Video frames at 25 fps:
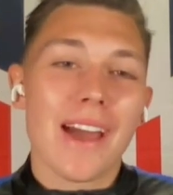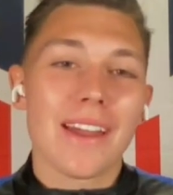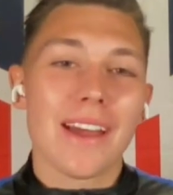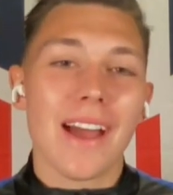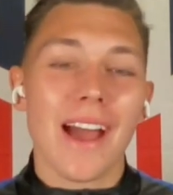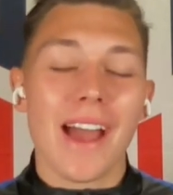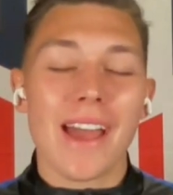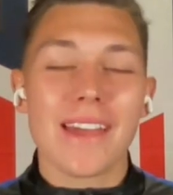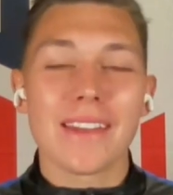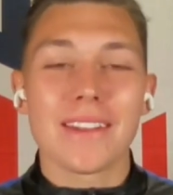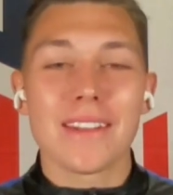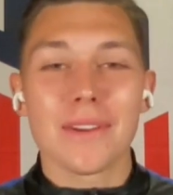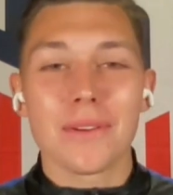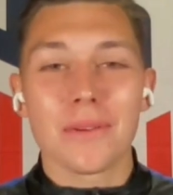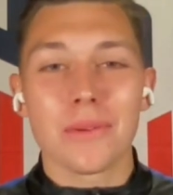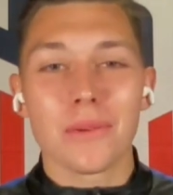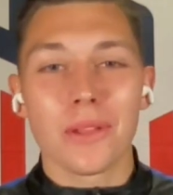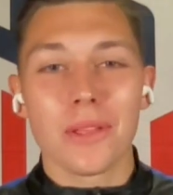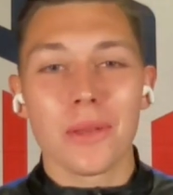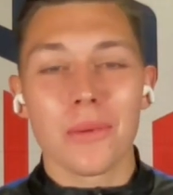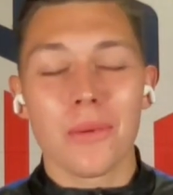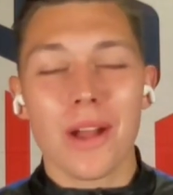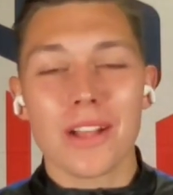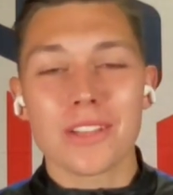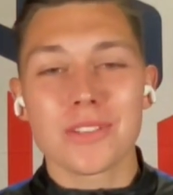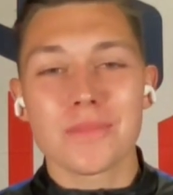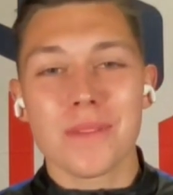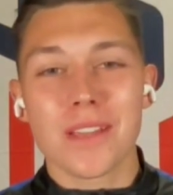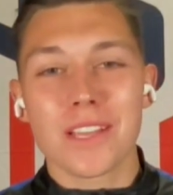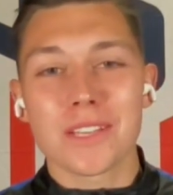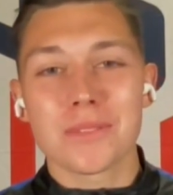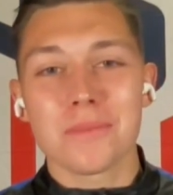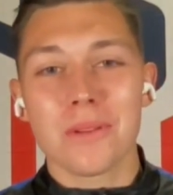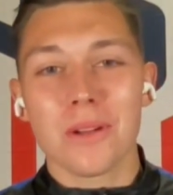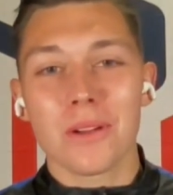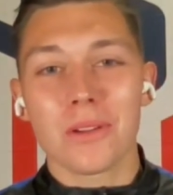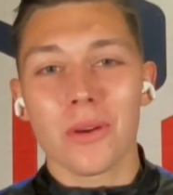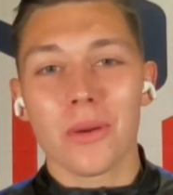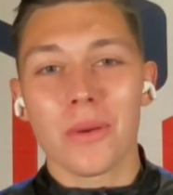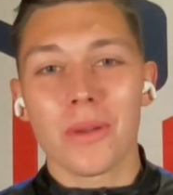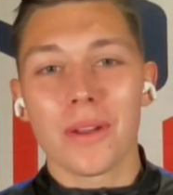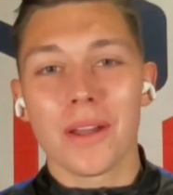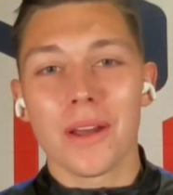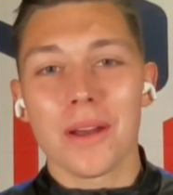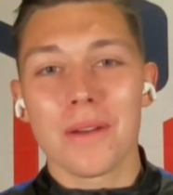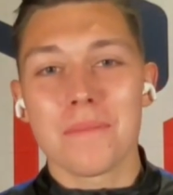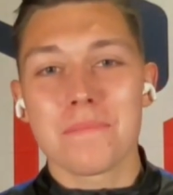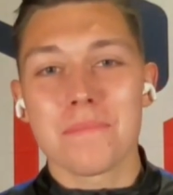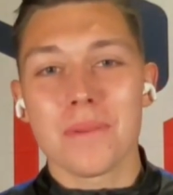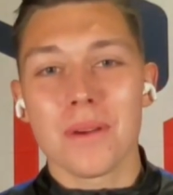I mean, I, I didn't really watch baseball
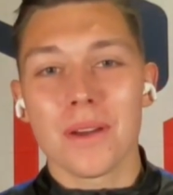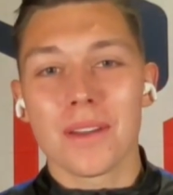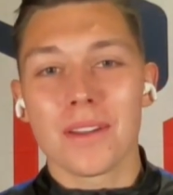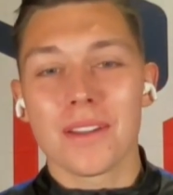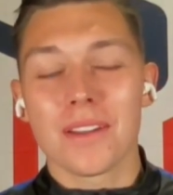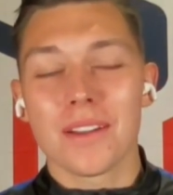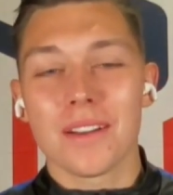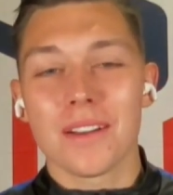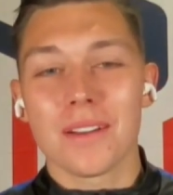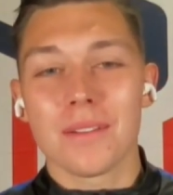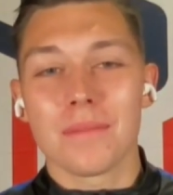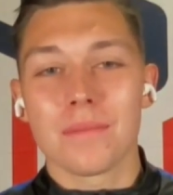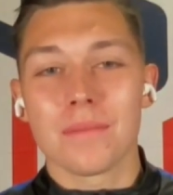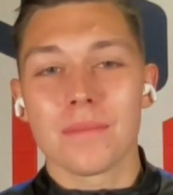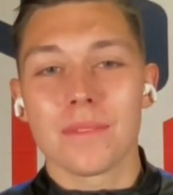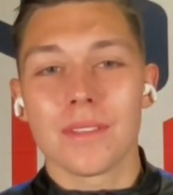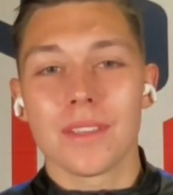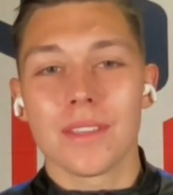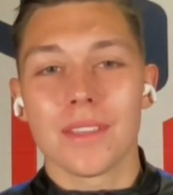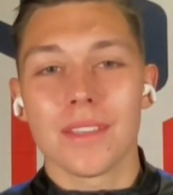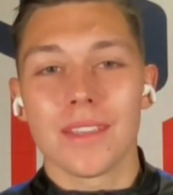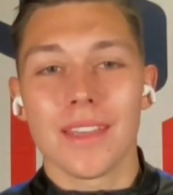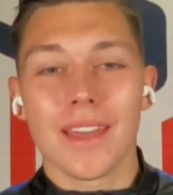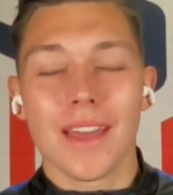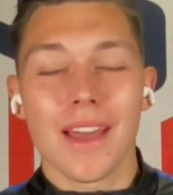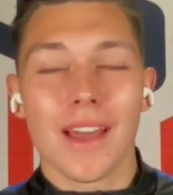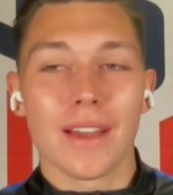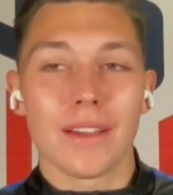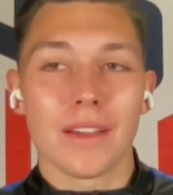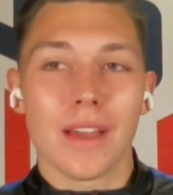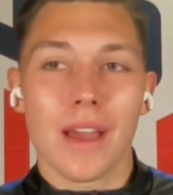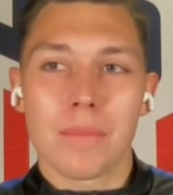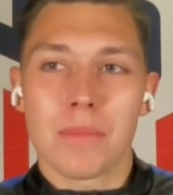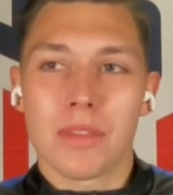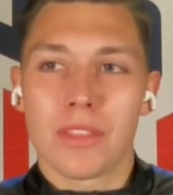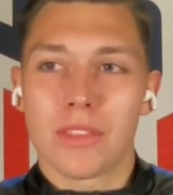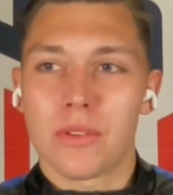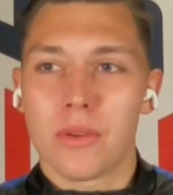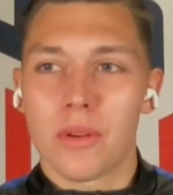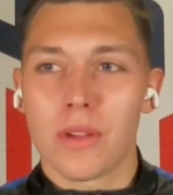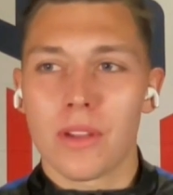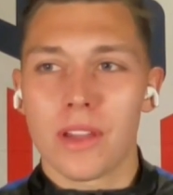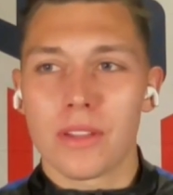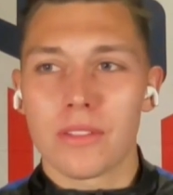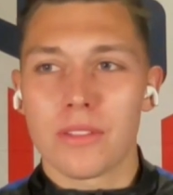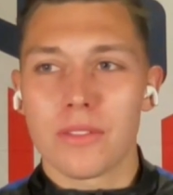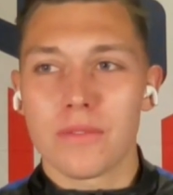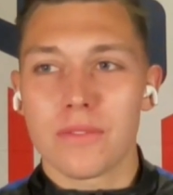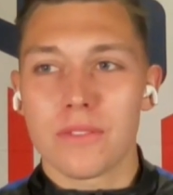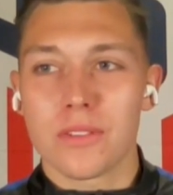growing up, but um, yeah, I
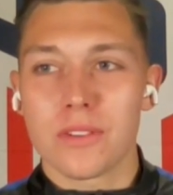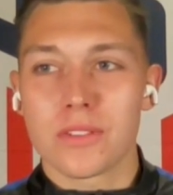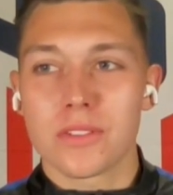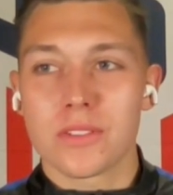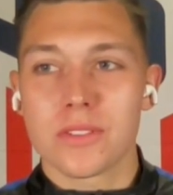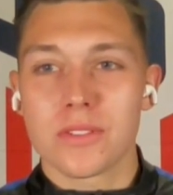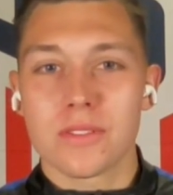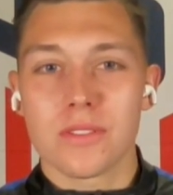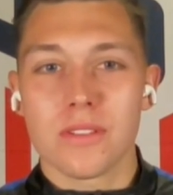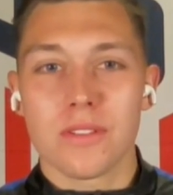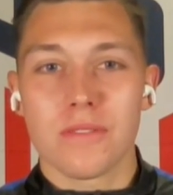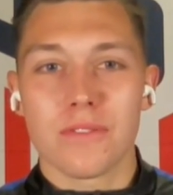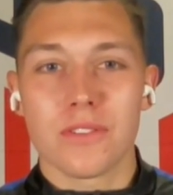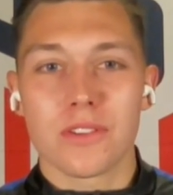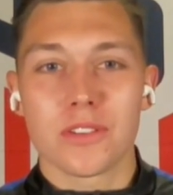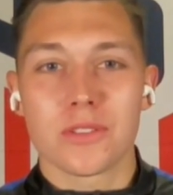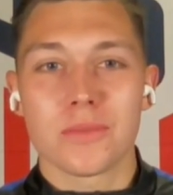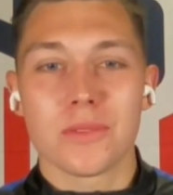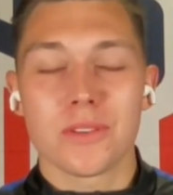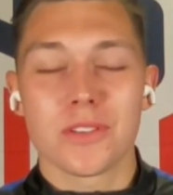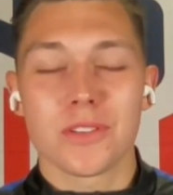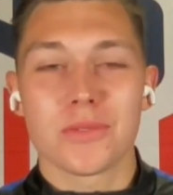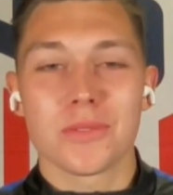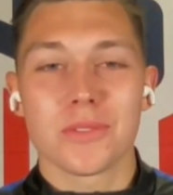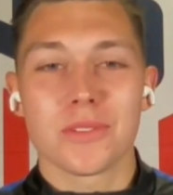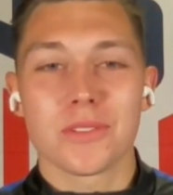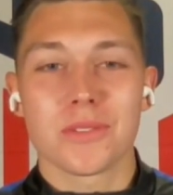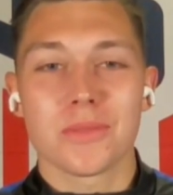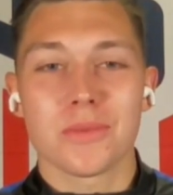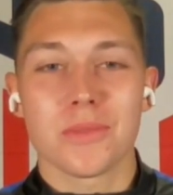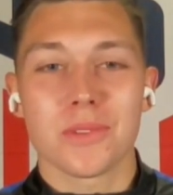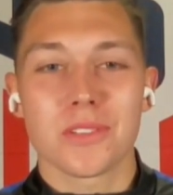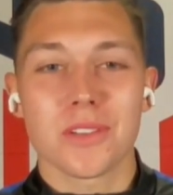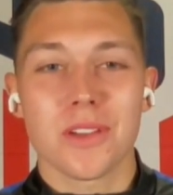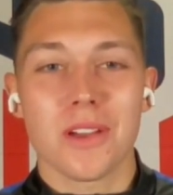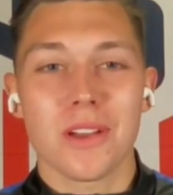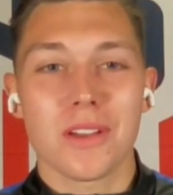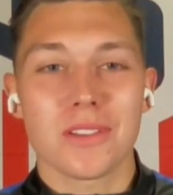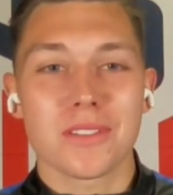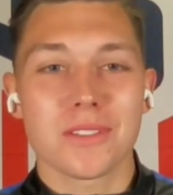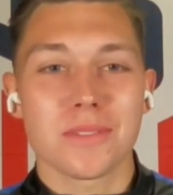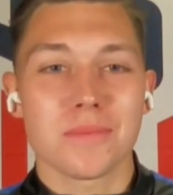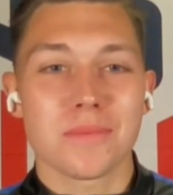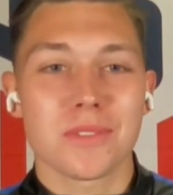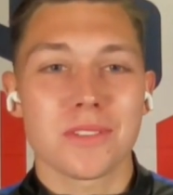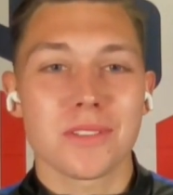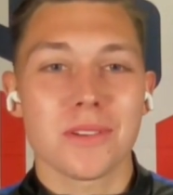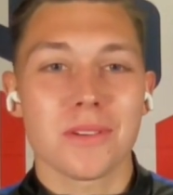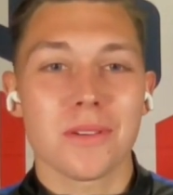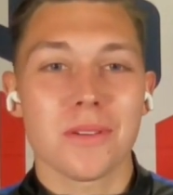mean, throwing out the first the first pitch was was
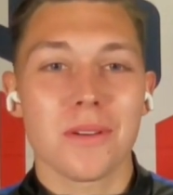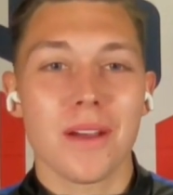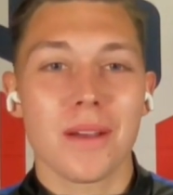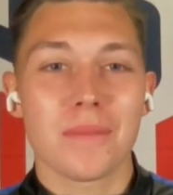awesome.